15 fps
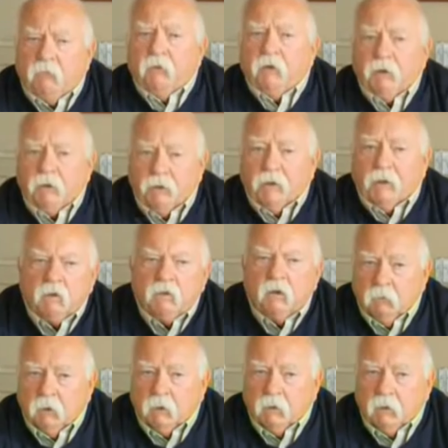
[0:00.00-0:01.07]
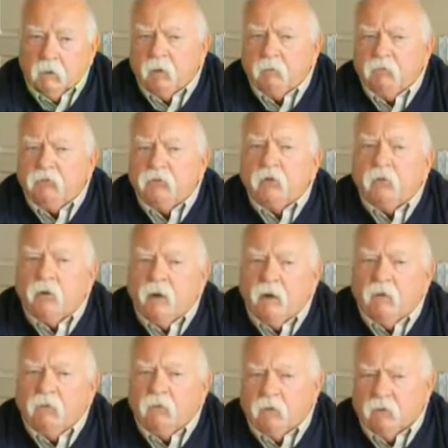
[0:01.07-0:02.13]
feel my butt. I'm
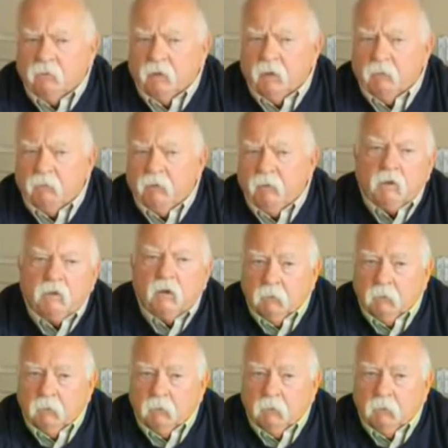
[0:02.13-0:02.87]
surrounded by my